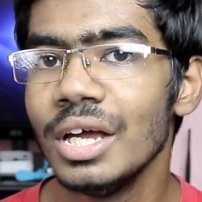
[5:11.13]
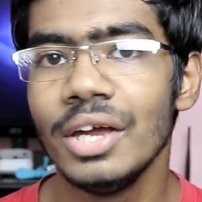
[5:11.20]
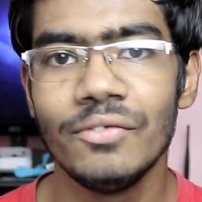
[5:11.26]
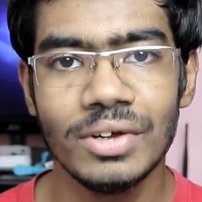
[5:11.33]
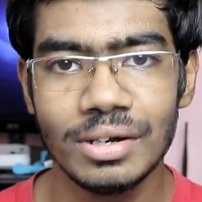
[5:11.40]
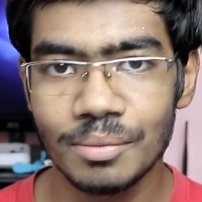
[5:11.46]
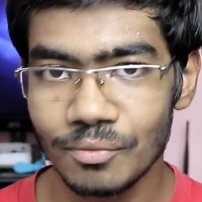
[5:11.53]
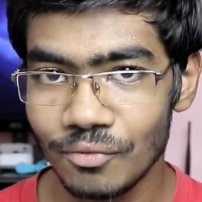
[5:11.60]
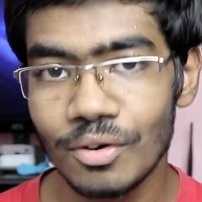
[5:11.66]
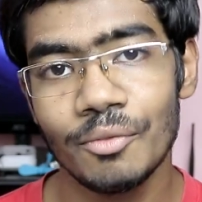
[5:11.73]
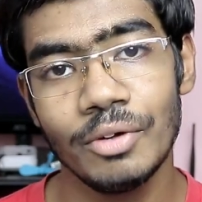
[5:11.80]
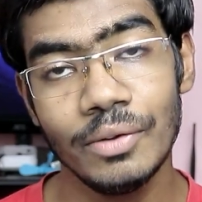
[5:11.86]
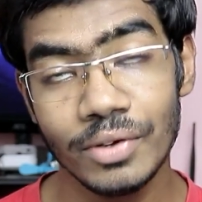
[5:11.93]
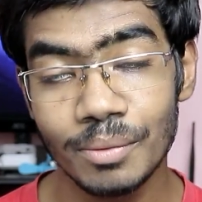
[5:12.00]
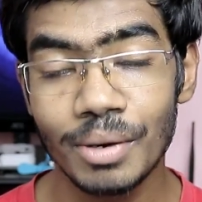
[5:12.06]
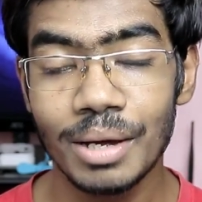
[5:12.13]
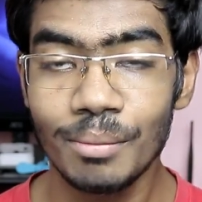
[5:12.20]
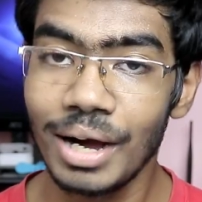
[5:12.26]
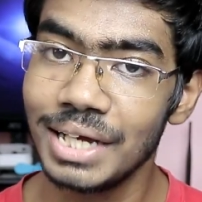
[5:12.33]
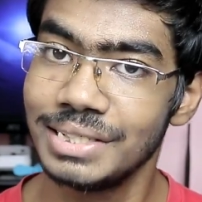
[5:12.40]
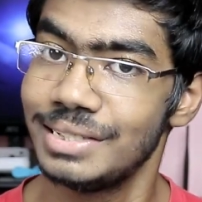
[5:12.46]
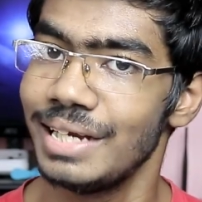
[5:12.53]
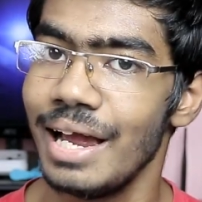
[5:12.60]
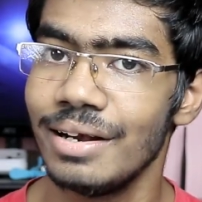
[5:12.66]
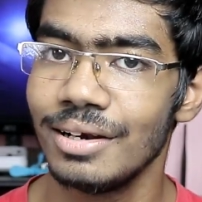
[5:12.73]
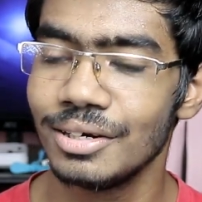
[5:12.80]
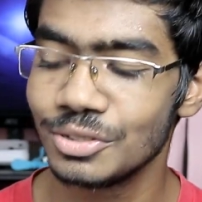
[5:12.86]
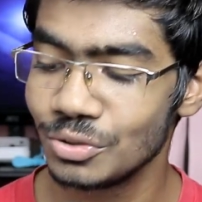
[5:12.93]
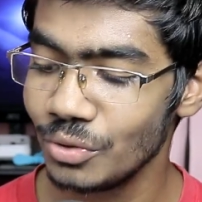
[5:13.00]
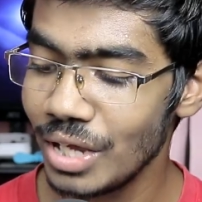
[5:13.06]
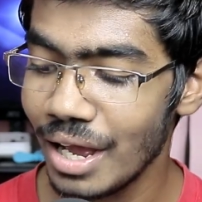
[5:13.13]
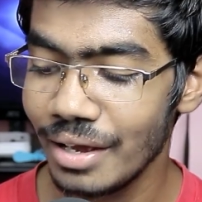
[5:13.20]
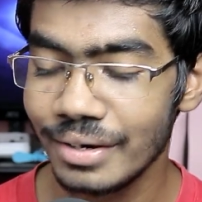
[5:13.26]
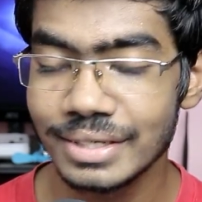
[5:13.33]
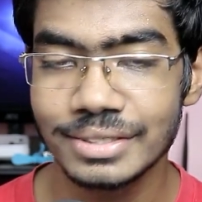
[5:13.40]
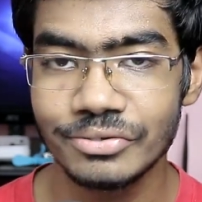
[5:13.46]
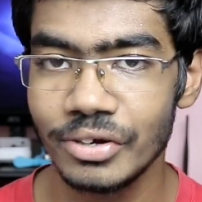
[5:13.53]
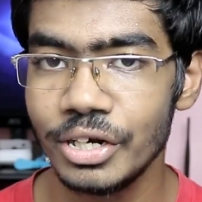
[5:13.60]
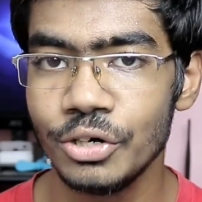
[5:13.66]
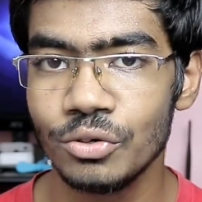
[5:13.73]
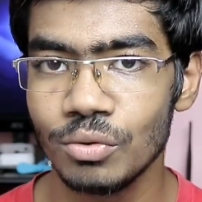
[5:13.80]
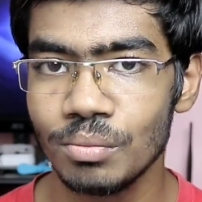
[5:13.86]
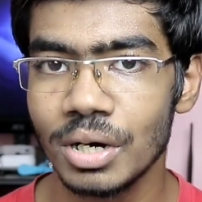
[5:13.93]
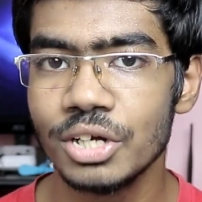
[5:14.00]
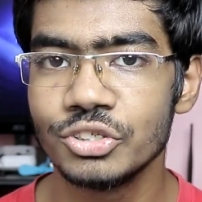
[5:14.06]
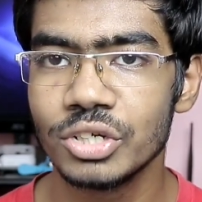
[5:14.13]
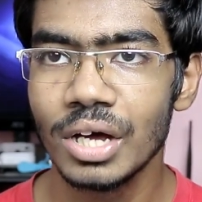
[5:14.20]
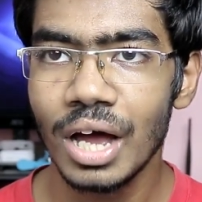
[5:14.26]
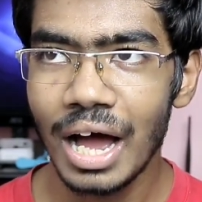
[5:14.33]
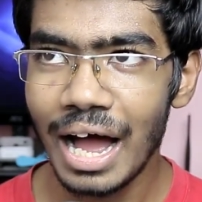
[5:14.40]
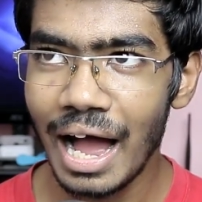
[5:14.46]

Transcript: even by my standards. So yeah, it is really too much.